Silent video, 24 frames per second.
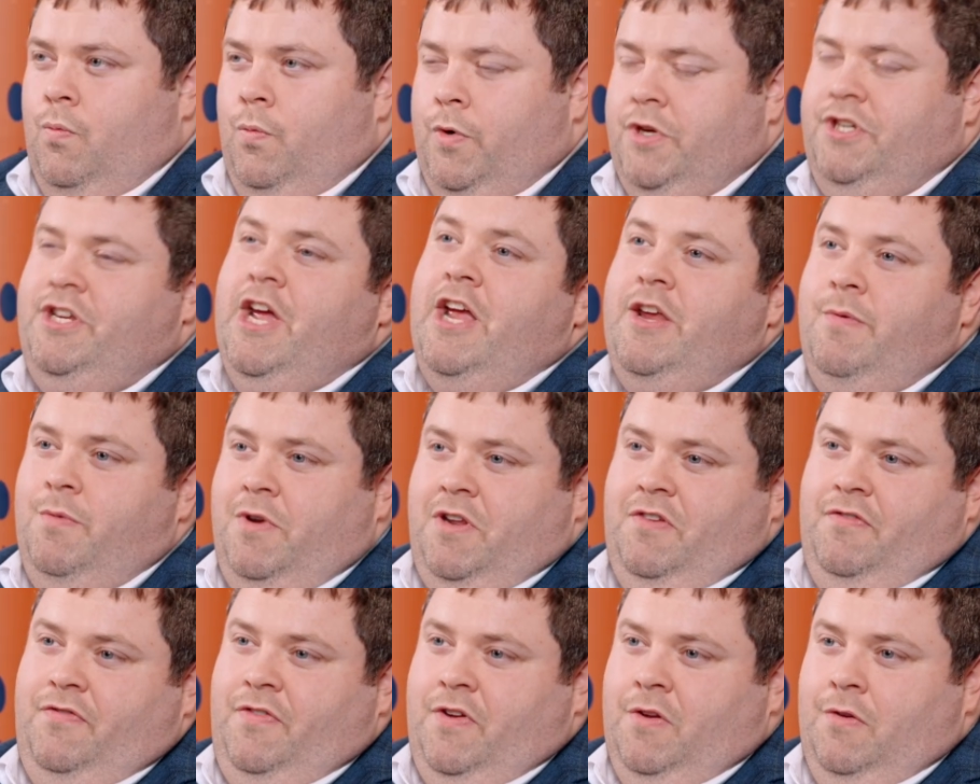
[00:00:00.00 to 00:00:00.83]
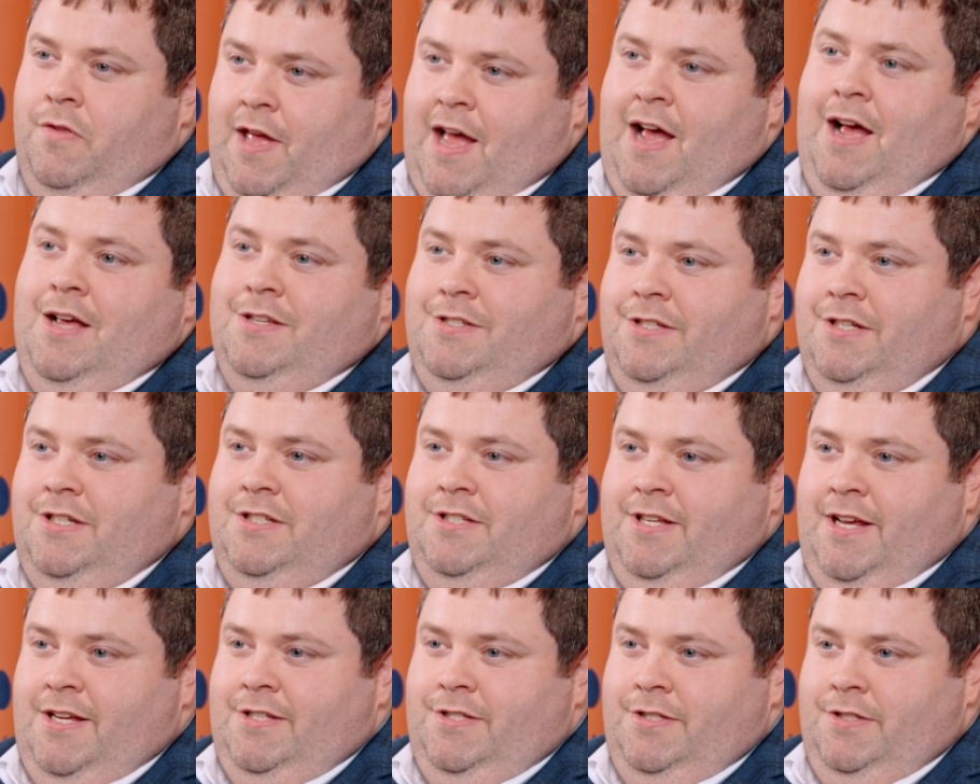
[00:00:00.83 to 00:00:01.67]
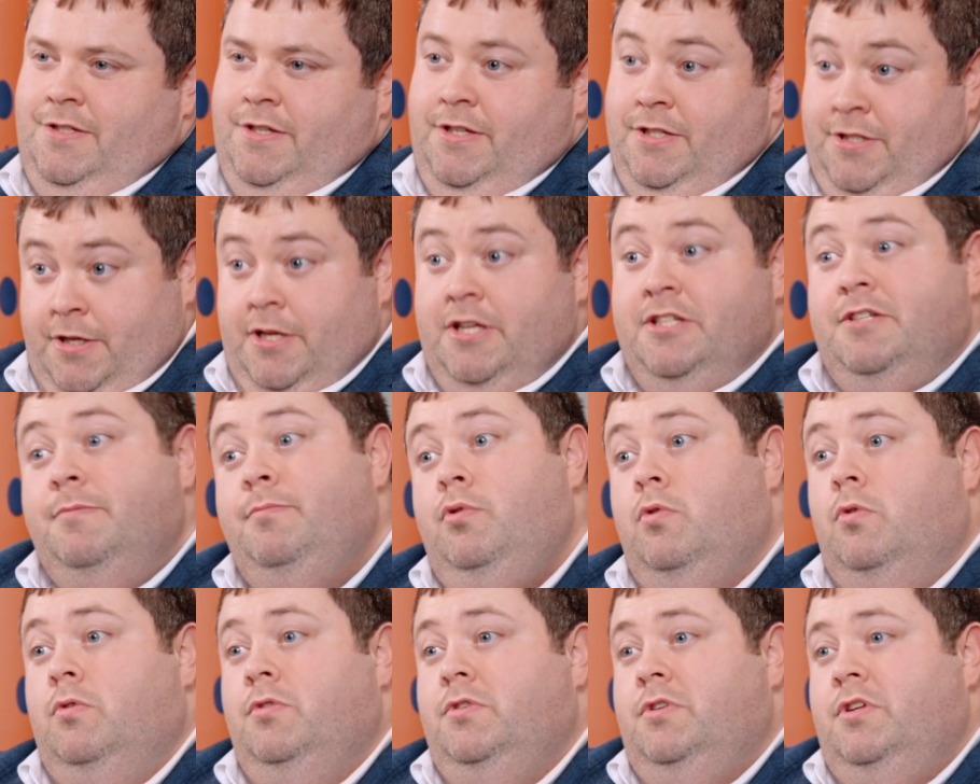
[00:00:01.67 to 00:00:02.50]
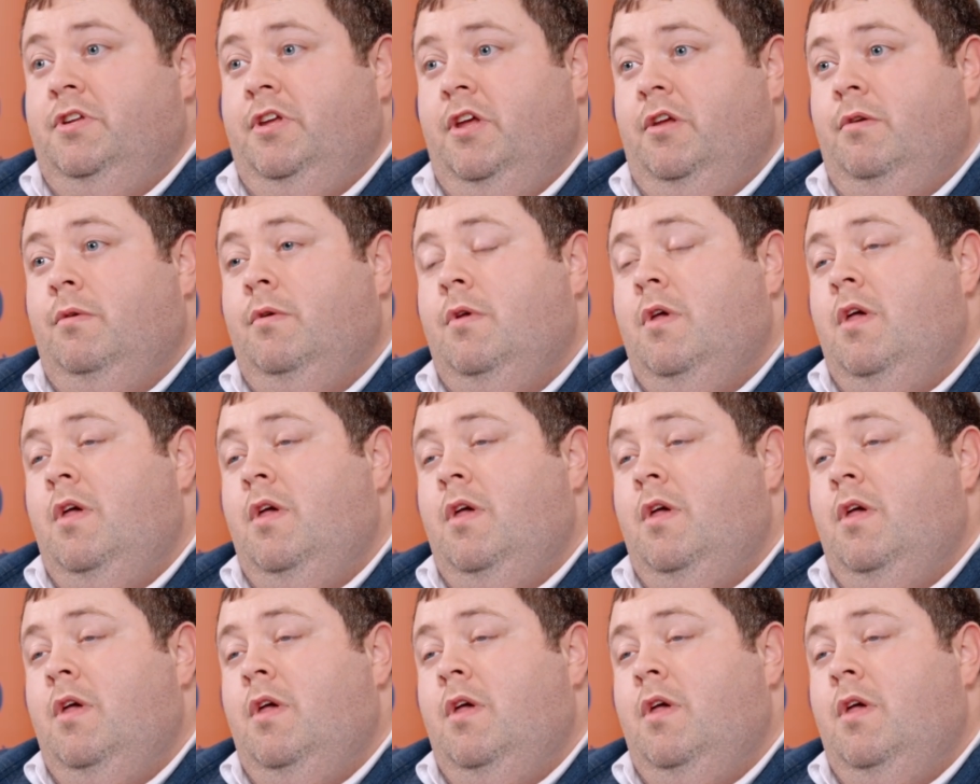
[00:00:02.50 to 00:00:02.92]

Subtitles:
We genuinely feel that our success is important to you.